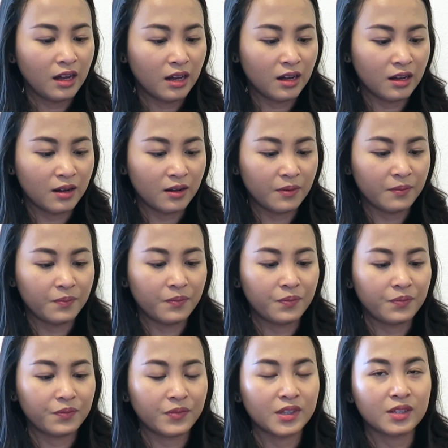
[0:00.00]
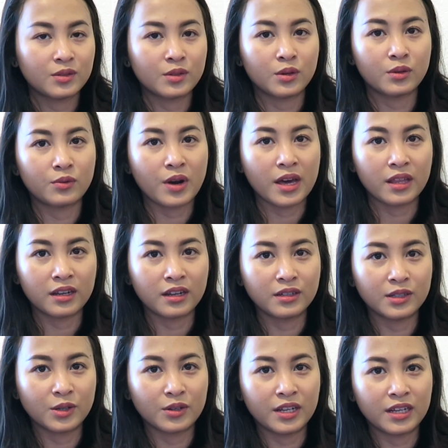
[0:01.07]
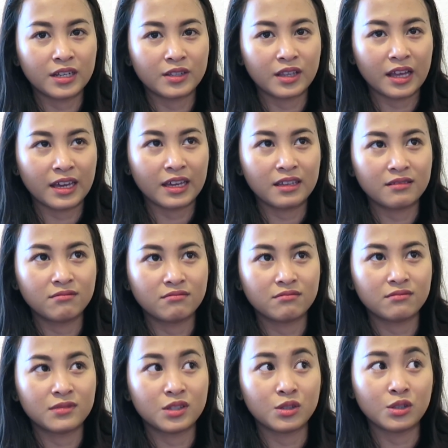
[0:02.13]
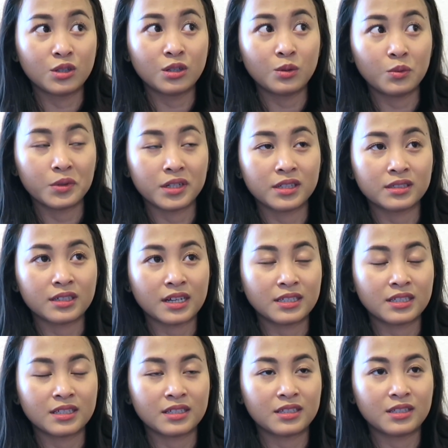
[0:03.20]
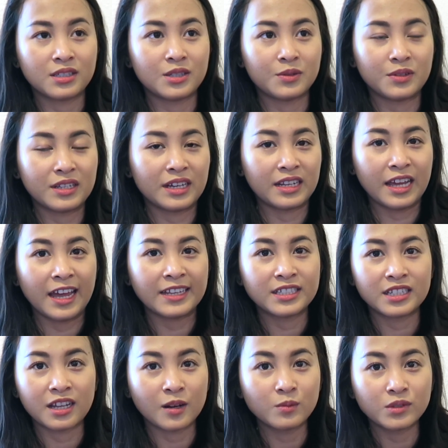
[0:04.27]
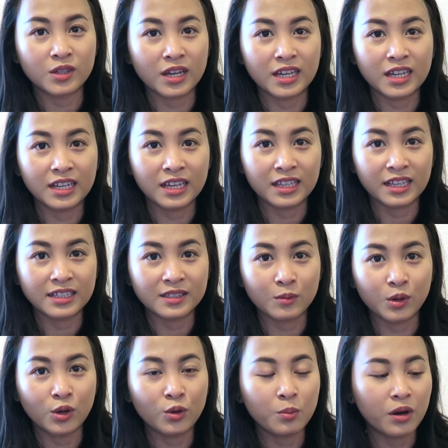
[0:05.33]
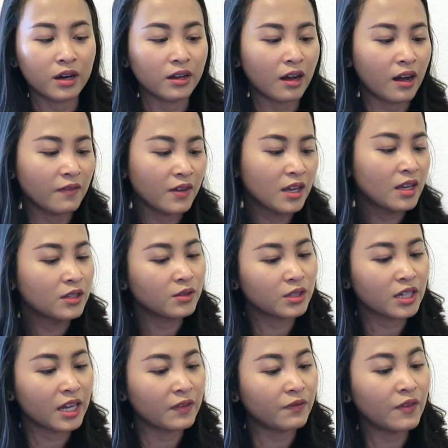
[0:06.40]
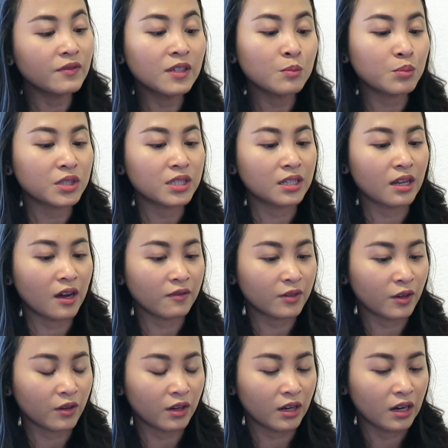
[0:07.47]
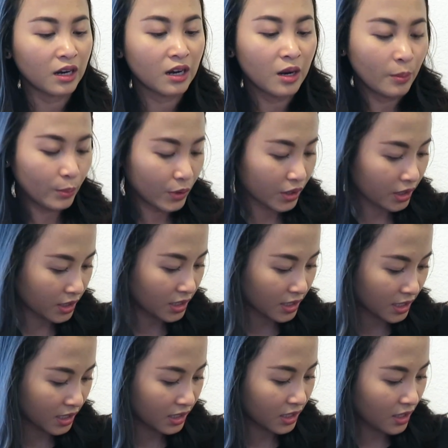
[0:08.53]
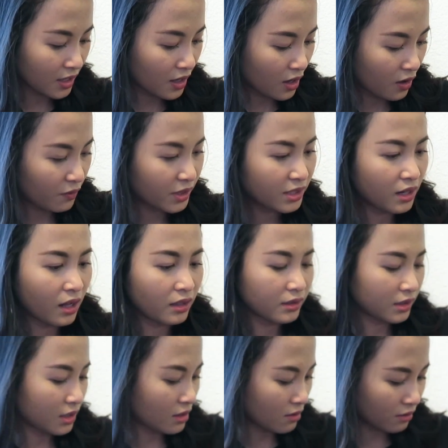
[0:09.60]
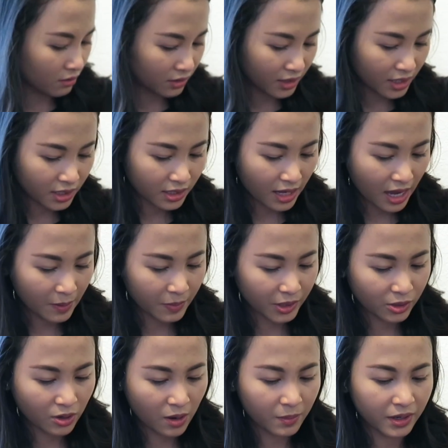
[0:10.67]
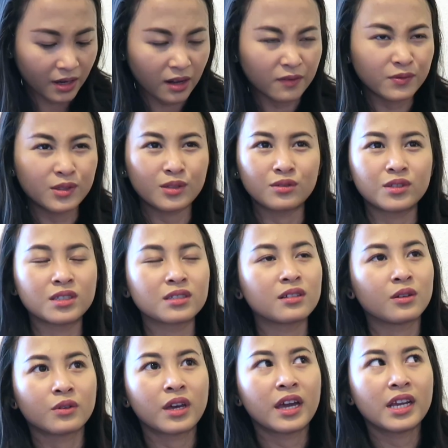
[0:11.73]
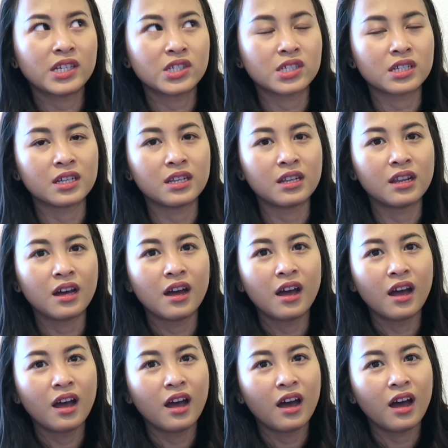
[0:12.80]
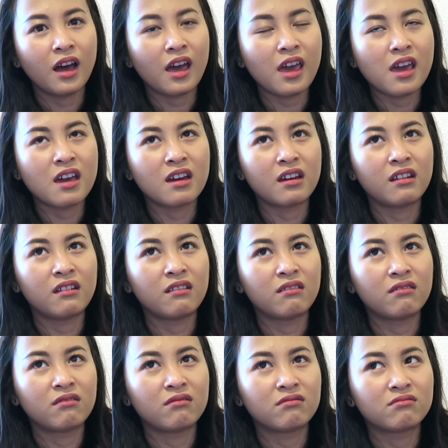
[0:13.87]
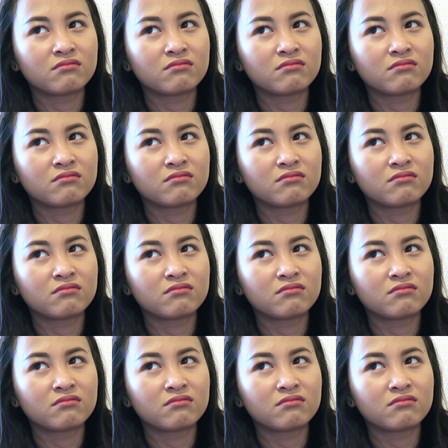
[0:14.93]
So rather than donate it like to Goodwill, I just do it at H&M, so I can get like some coupon off, so you get 15% off your purchase. Which, although this time I drop it off to this location and